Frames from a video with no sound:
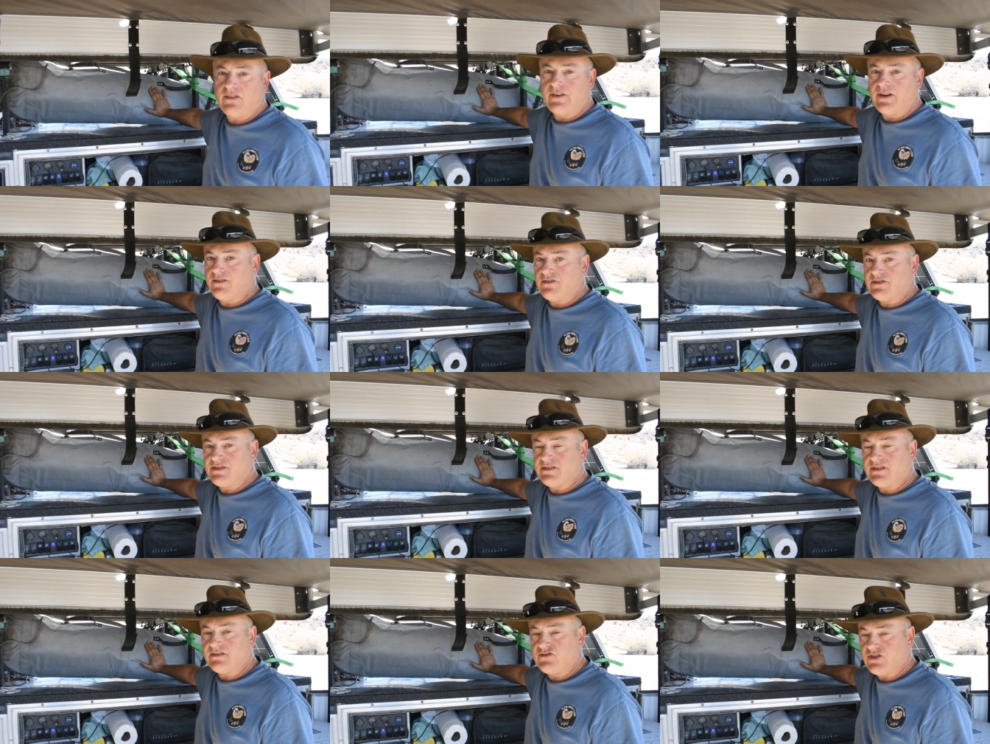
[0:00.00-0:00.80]
there.
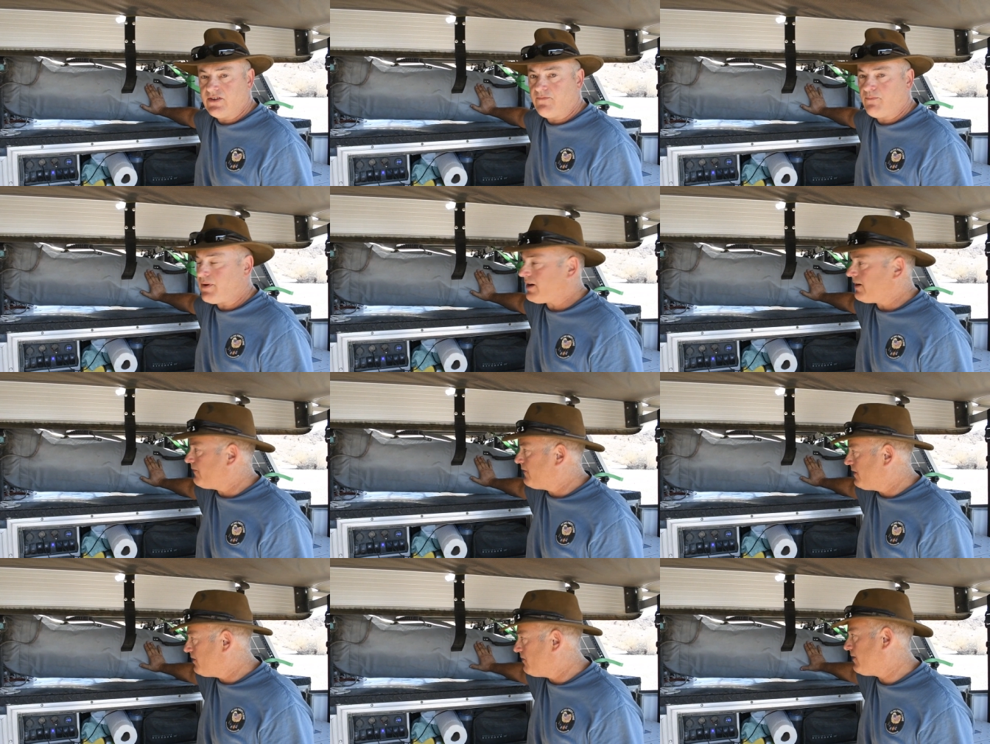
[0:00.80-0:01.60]
There's a shift pod
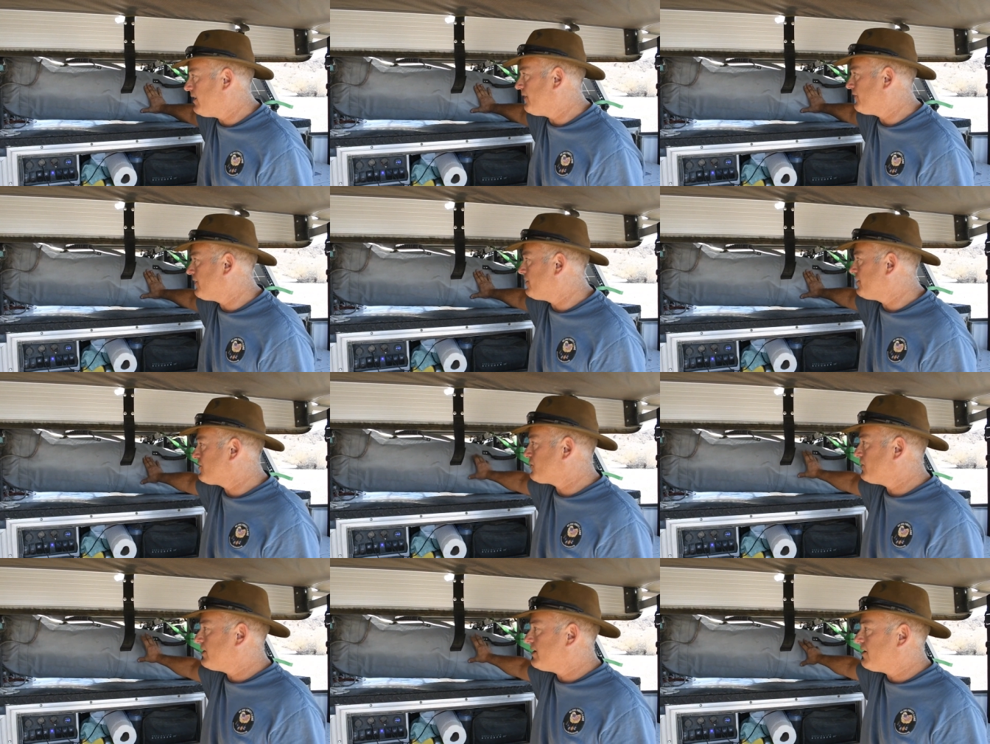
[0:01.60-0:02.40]
video out there.
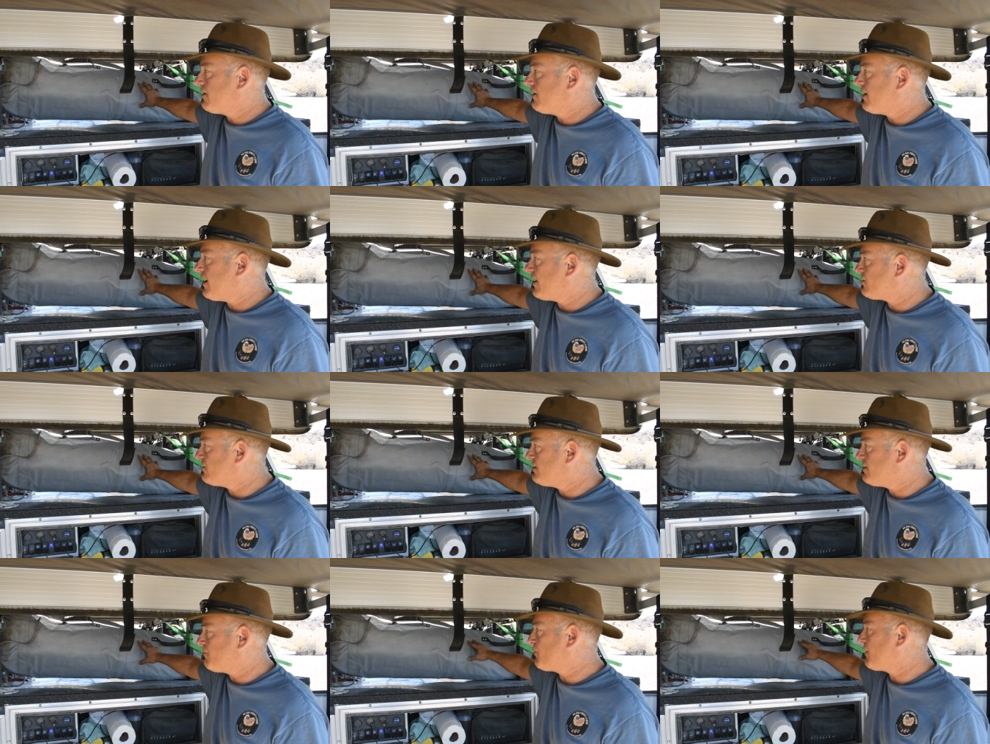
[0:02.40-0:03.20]
This one here
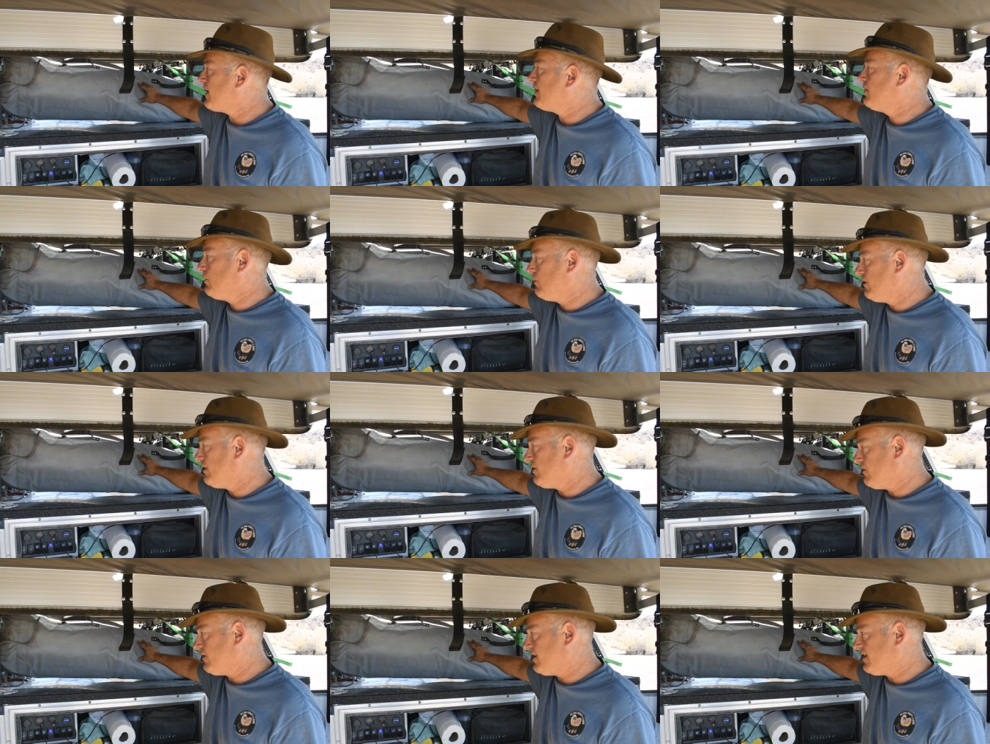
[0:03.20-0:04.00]
actually is a brand new
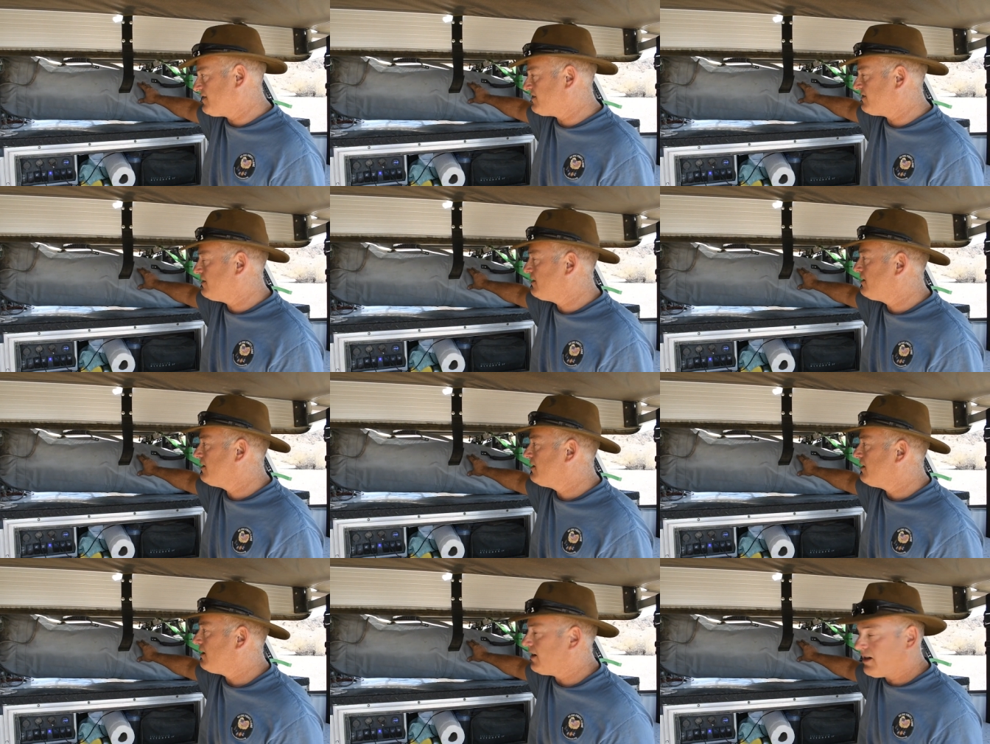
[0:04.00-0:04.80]
one to us.
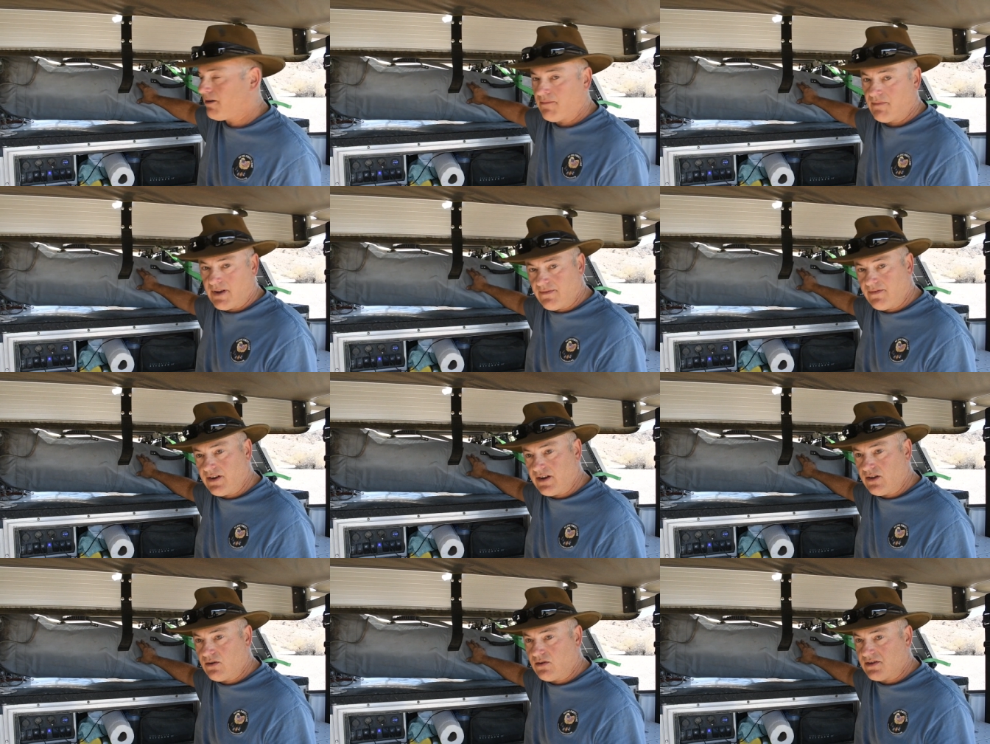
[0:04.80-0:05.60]
Um, my
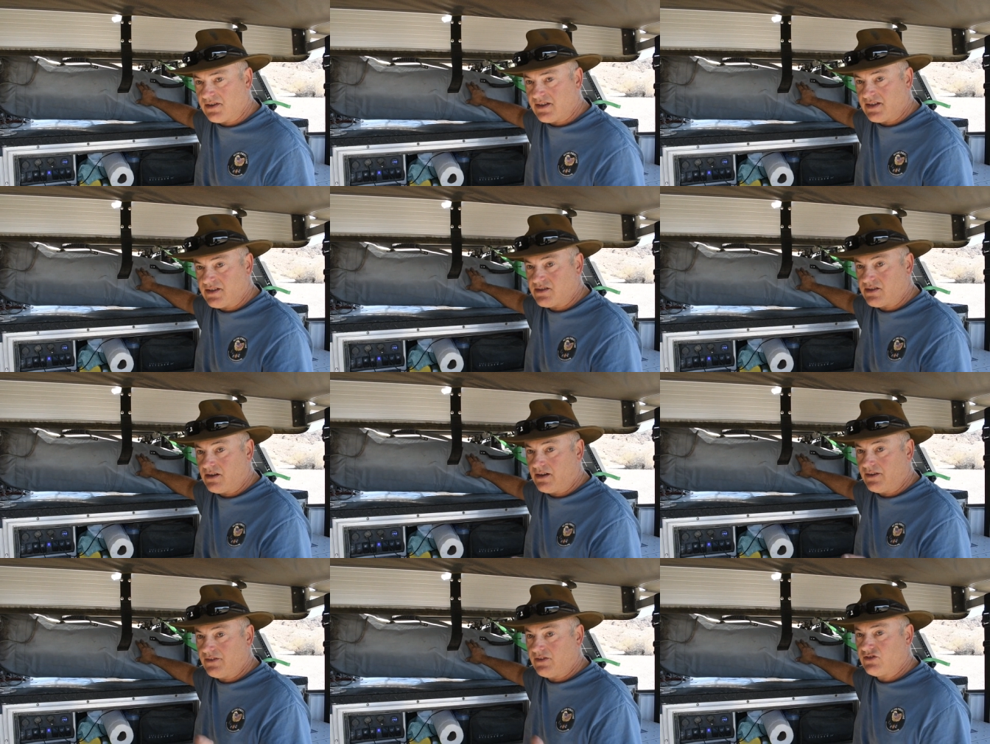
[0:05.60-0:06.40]
video is
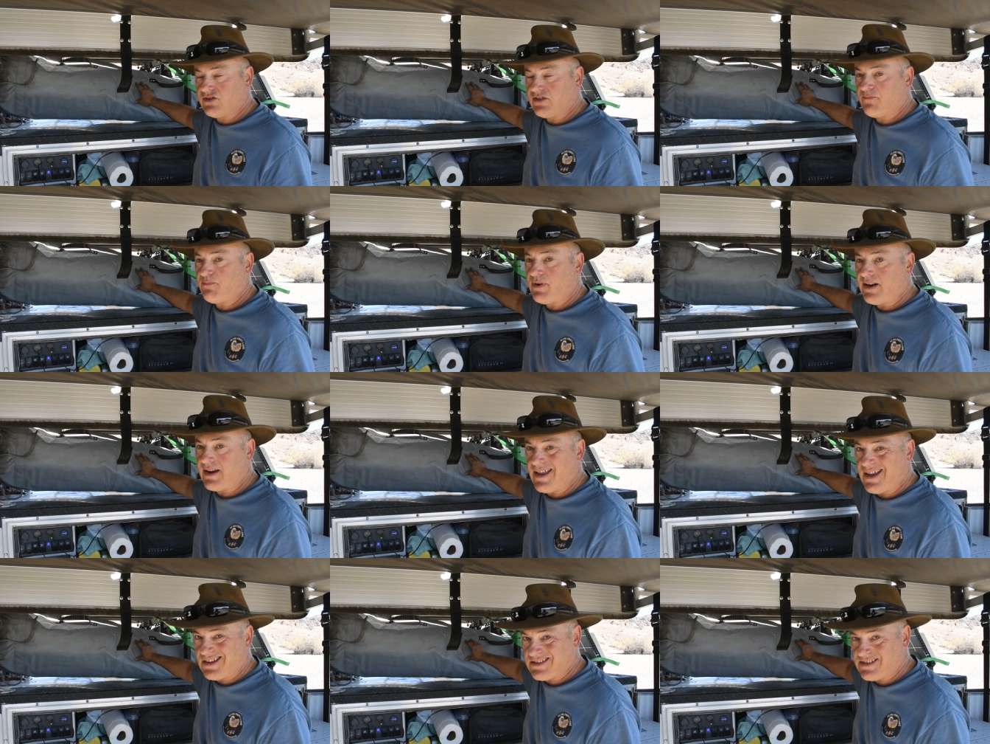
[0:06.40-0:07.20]
on the shift
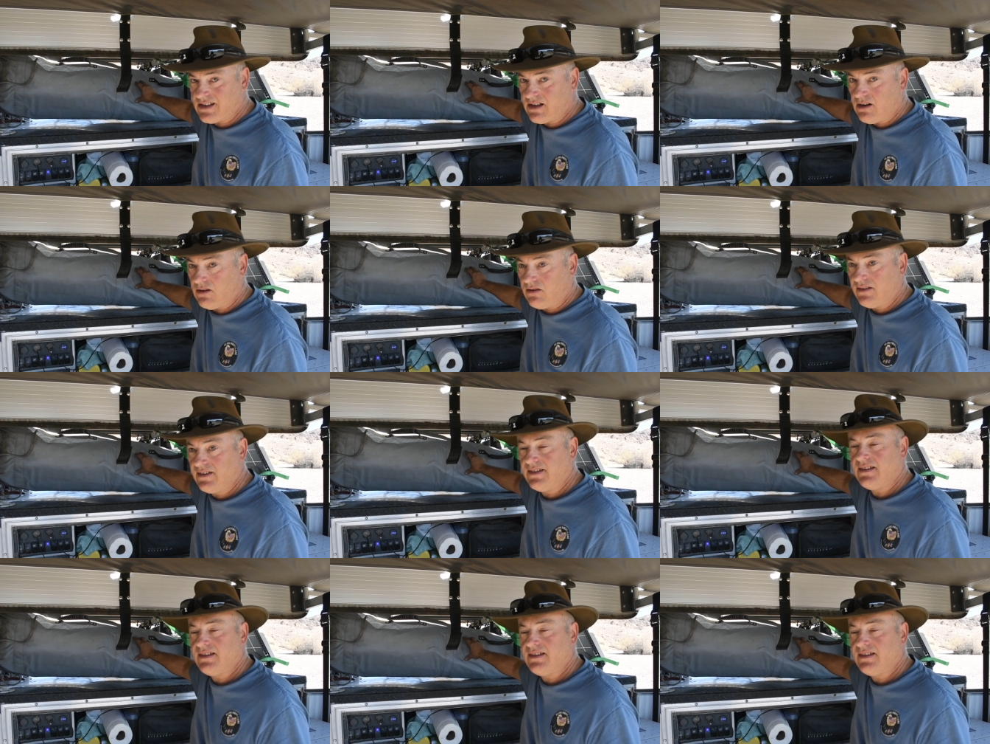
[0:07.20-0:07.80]
pod XL.